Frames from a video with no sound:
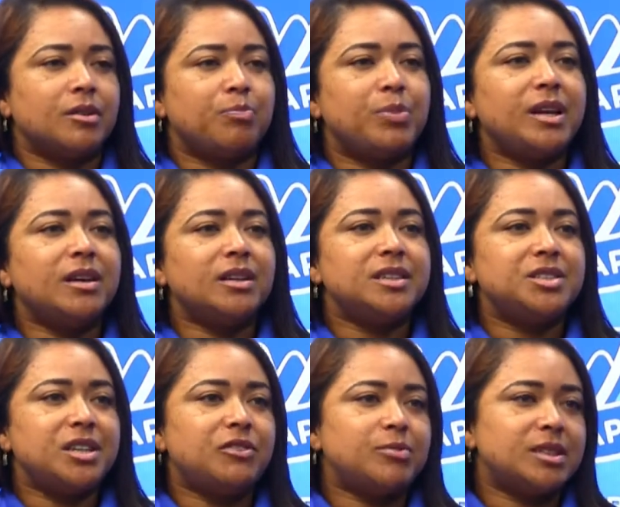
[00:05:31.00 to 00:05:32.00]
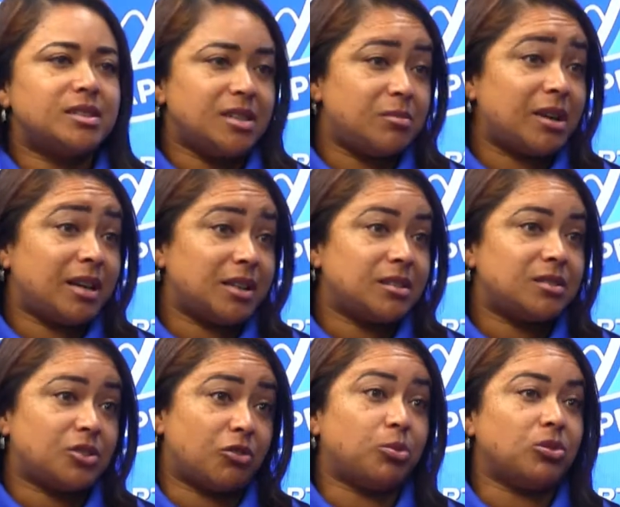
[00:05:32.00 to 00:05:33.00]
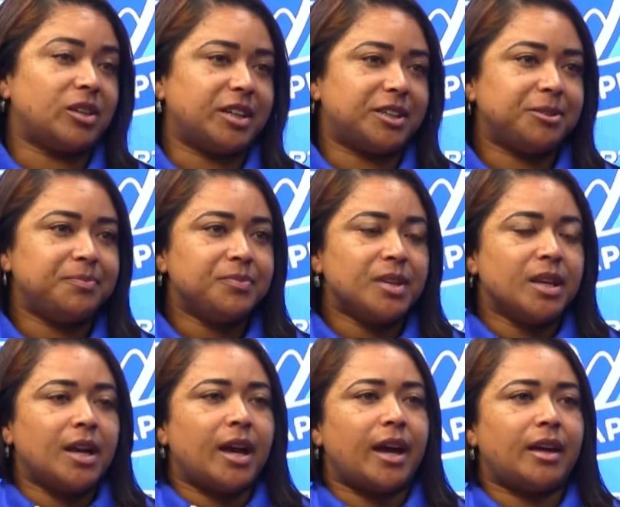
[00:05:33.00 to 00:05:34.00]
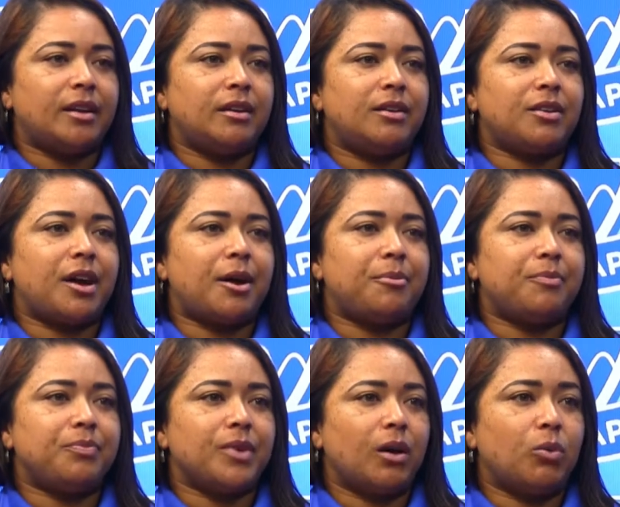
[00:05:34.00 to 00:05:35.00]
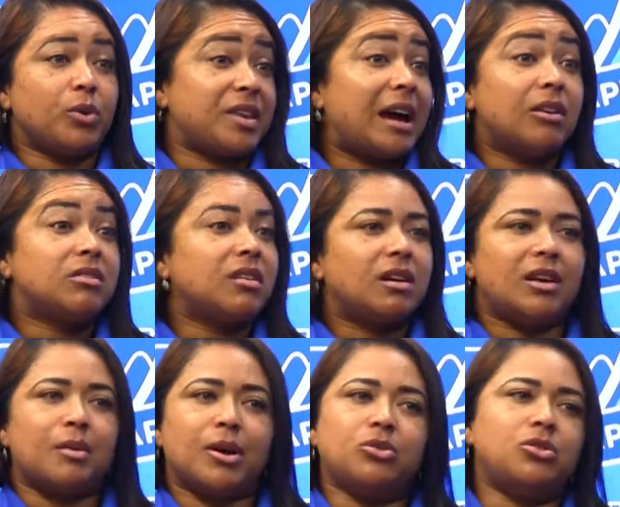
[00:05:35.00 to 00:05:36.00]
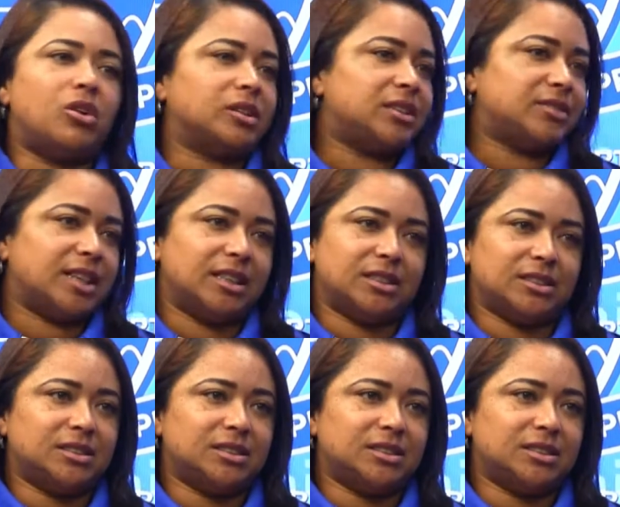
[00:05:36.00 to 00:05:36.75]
pinnacle achievements in my softball career. And without the club, I could not have done it.